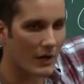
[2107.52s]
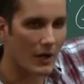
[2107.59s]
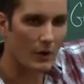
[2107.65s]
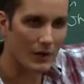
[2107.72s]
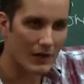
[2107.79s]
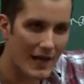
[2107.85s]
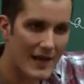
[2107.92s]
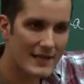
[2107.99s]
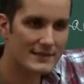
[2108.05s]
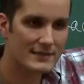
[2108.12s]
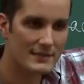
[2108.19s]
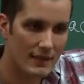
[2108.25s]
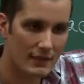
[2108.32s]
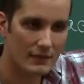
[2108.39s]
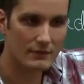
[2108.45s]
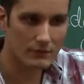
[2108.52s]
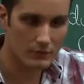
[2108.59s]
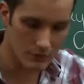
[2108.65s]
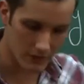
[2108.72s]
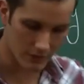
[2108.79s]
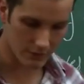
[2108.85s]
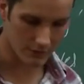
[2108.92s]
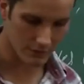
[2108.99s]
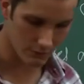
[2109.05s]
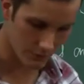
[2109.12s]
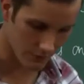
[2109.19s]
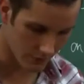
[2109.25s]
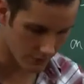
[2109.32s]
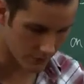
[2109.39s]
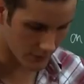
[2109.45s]
Brauer class, and you can, you
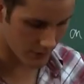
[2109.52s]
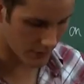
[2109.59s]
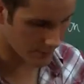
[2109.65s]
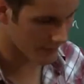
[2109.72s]
can cook it up.